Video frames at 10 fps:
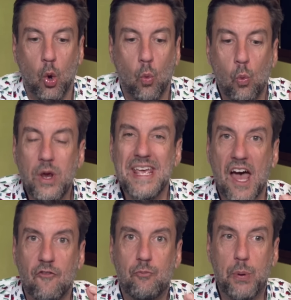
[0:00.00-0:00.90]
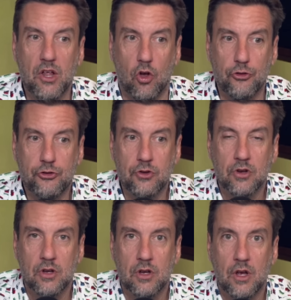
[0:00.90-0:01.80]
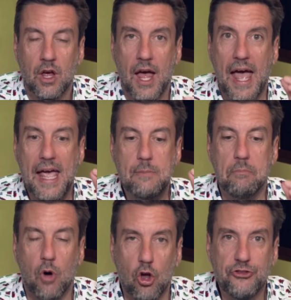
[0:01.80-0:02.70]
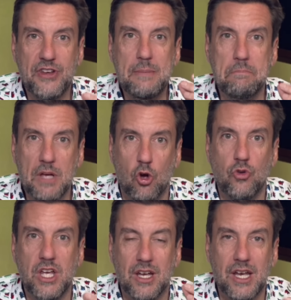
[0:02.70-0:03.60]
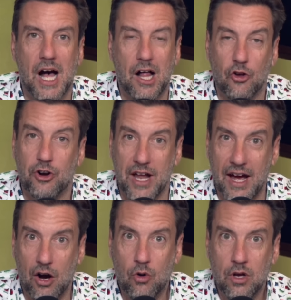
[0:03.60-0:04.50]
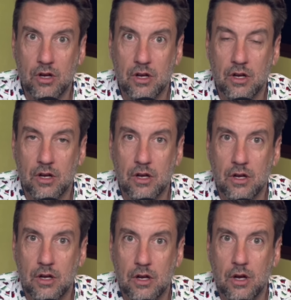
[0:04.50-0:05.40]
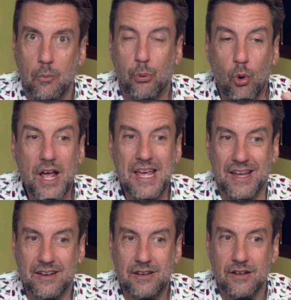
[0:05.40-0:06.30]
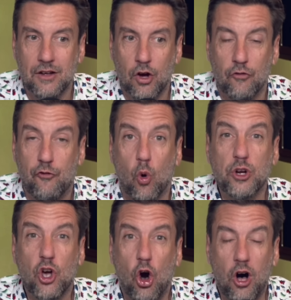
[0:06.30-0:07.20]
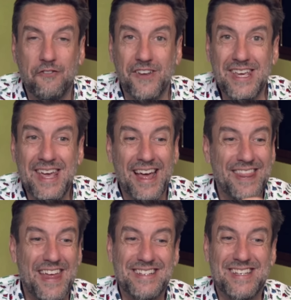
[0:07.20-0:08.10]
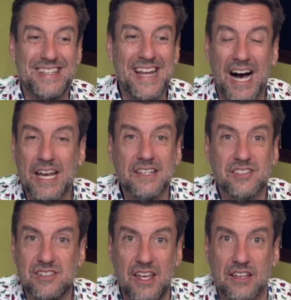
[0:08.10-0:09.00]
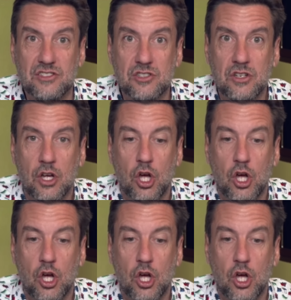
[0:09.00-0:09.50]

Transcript: We have built a multi-million dollar now brand for coffee that did not exist